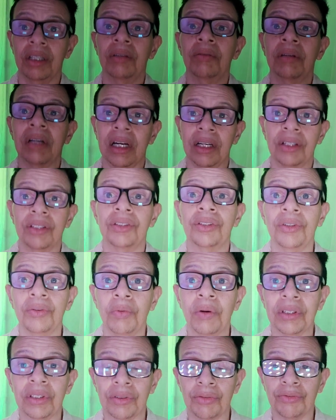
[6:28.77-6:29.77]
You got to do
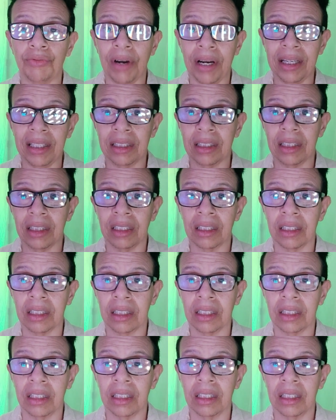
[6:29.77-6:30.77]
what's right.
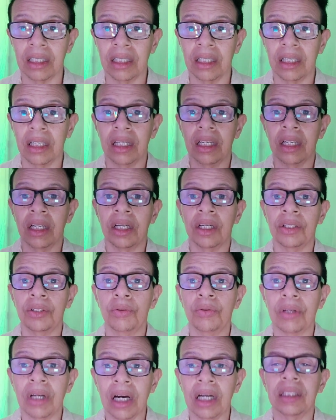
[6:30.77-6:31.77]

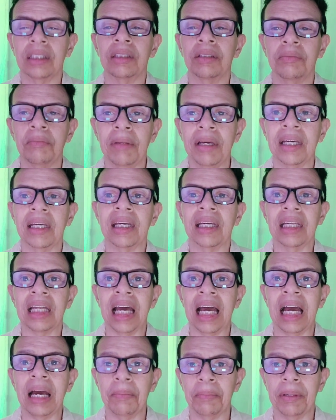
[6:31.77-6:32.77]
You got to make it
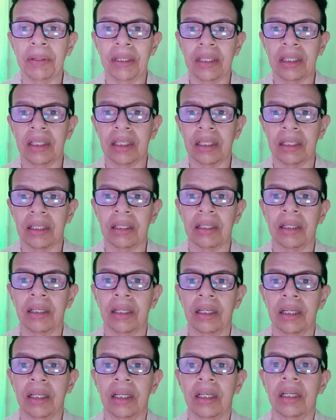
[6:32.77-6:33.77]
happen.
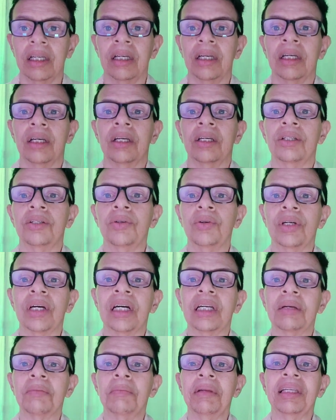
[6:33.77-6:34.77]
You
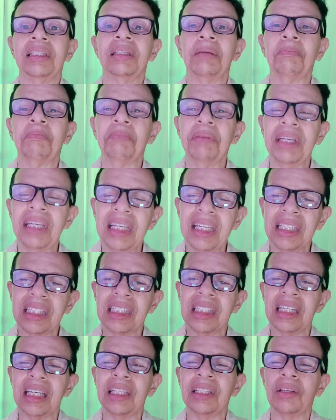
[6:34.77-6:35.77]
got to make the
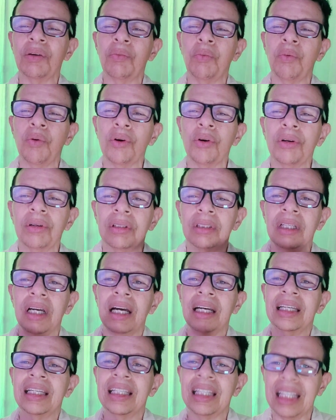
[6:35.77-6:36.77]
peace in the world
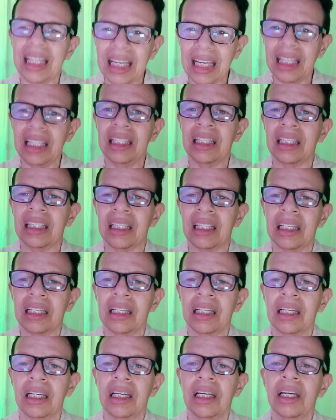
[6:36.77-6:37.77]
again.
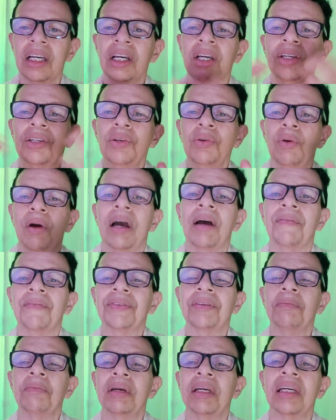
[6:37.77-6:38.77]
You
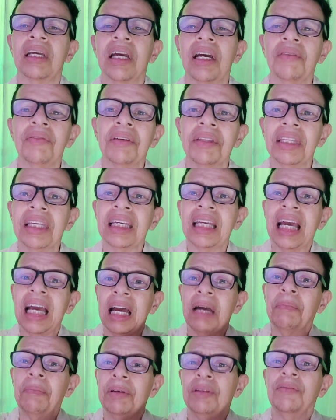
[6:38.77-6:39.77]
have to make everything
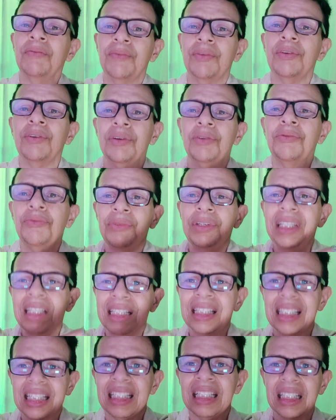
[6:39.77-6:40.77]
happen for a
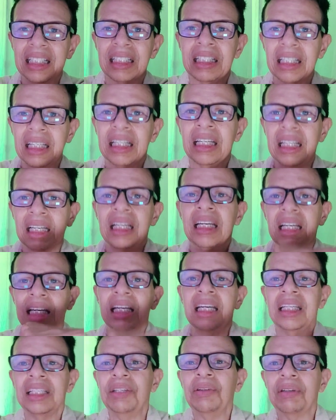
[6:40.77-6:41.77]
reason.
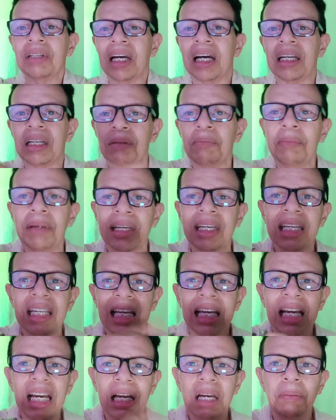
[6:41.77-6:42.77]
You got to make
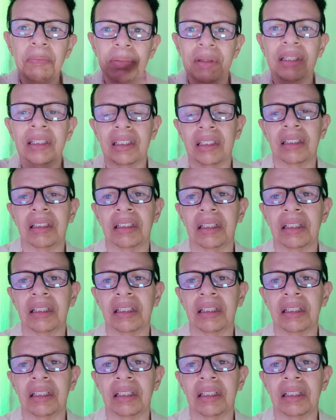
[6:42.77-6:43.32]
it happen.